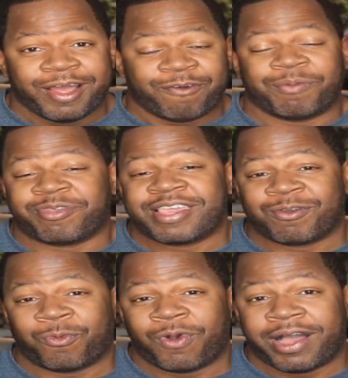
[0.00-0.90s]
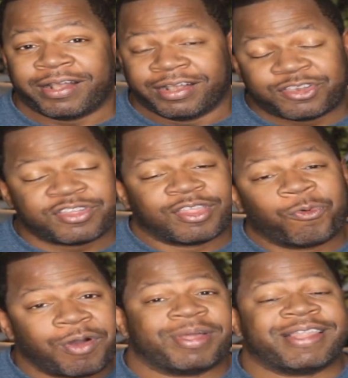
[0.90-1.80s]
from season one to the
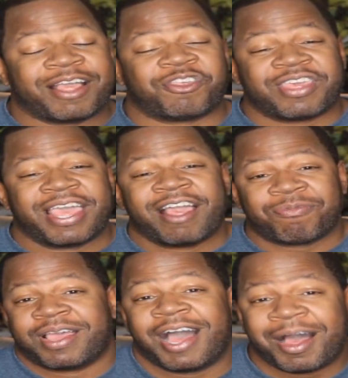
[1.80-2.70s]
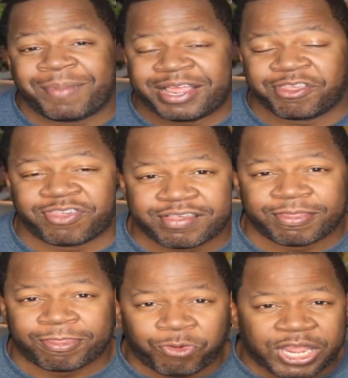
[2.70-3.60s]
woman that she has become in season
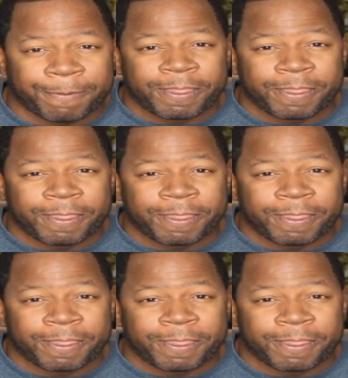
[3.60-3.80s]
three.